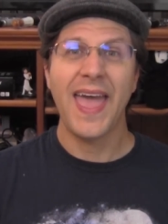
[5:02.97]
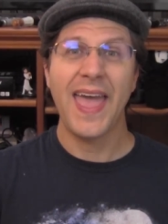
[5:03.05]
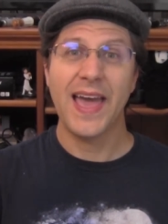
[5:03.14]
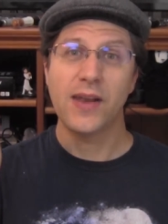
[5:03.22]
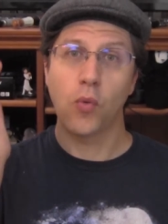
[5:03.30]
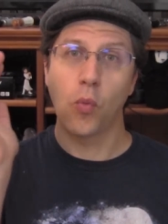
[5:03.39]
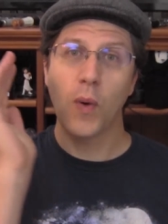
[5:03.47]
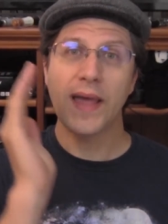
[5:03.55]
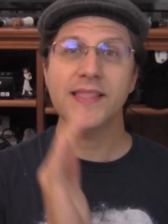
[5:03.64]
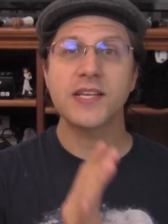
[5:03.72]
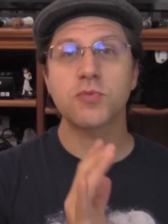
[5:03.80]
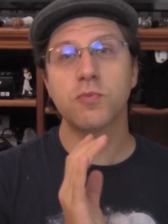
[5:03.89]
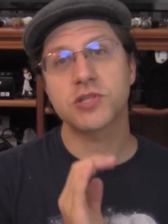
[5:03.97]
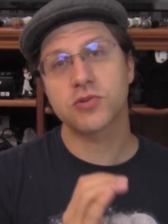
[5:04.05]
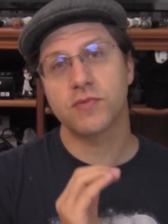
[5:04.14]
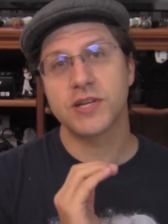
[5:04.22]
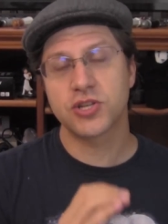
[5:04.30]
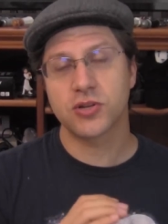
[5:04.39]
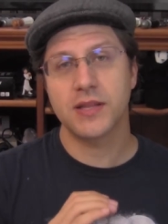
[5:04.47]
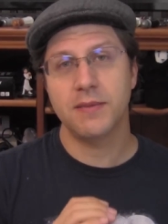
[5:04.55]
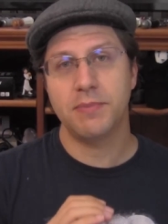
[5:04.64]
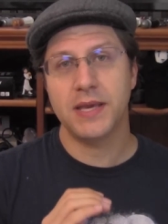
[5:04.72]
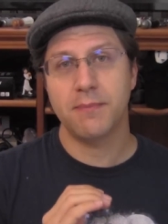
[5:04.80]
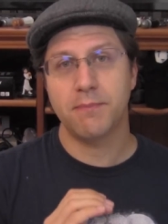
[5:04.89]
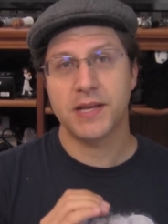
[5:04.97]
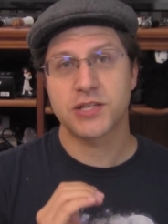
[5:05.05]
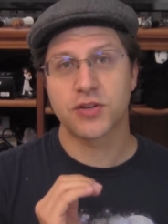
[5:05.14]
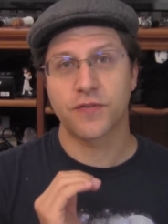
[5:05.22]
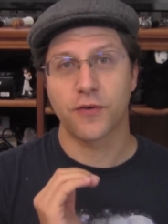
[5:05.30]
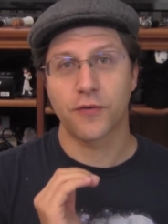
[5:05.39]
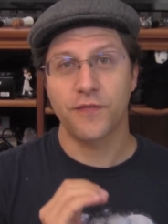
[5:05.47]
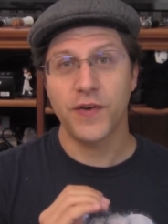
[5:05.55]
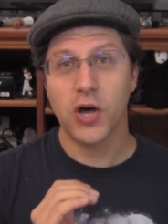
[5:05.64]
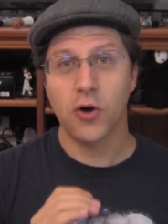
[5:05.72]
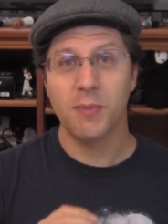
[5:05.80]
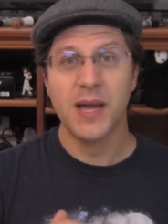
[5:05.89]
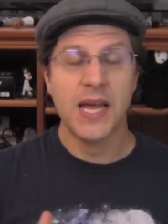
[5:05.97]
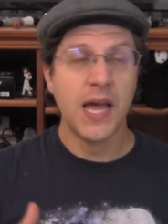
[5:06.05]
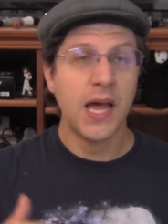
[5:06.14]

And when this was originally being pitched for film,